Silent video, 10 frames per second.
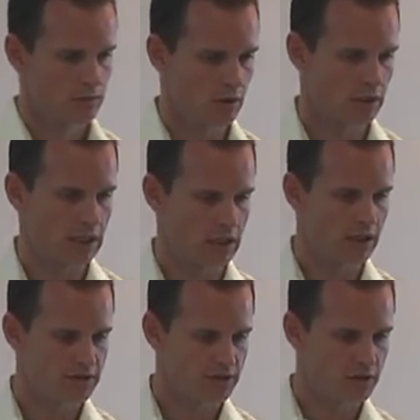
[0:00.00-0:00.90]
All right,
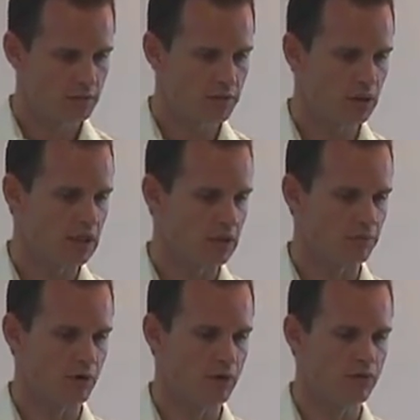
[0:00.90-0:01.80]
let's start building a
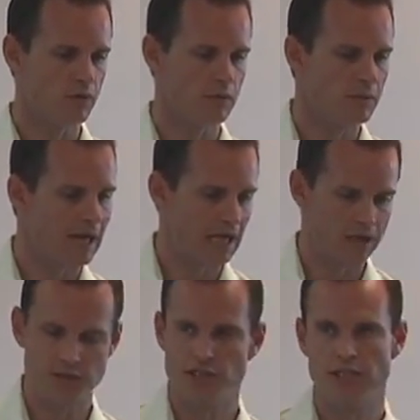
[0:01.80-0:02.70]
pro forma
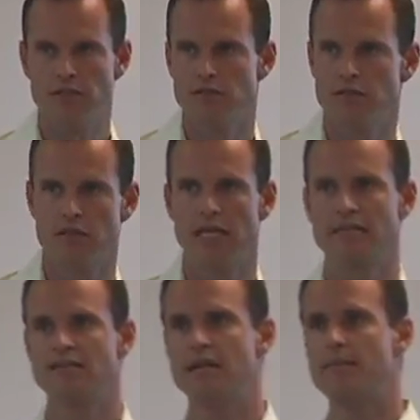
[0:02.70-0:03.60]
balance sheet. It's the
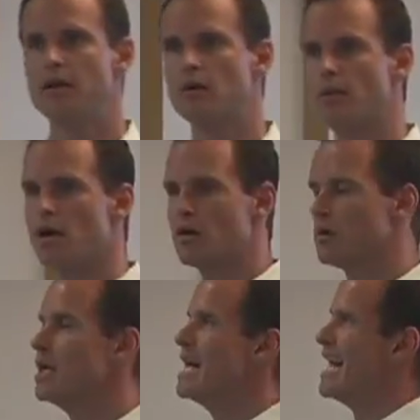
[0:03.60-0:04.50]
next step in our
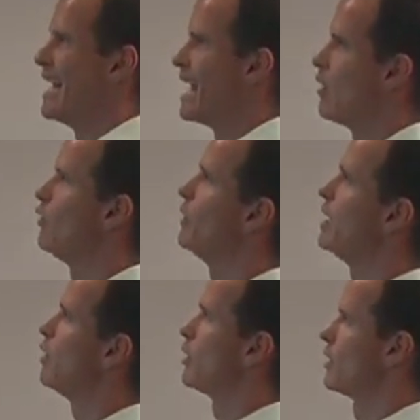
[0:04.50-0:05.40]
model. Now that we
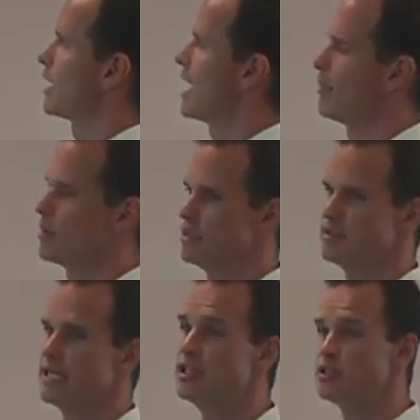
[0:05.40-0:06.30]
know what our
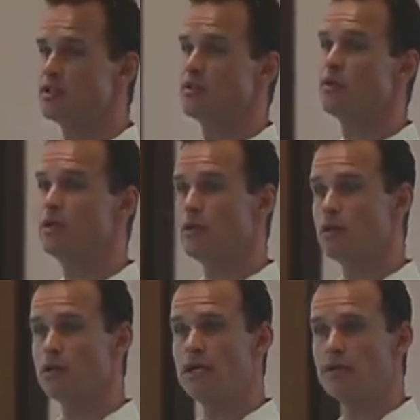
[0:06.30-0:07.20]
capitalization is going to
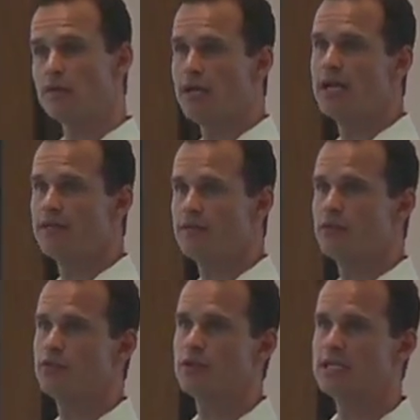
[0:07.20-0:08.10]
look like right after
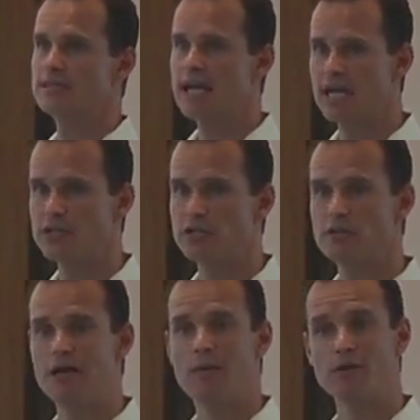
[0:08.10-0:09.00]
the
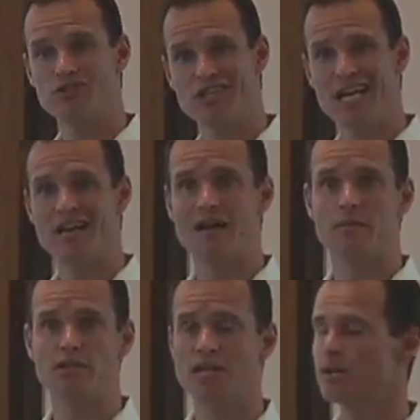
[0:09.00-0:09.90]
transaction, how much debt, how
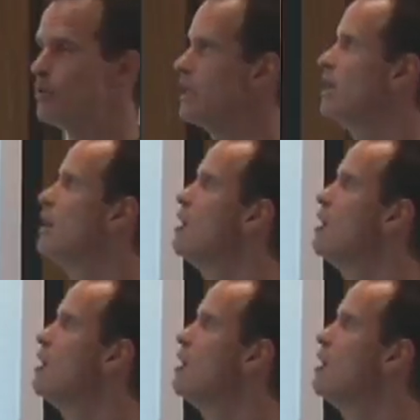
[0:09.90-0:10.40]
much equity,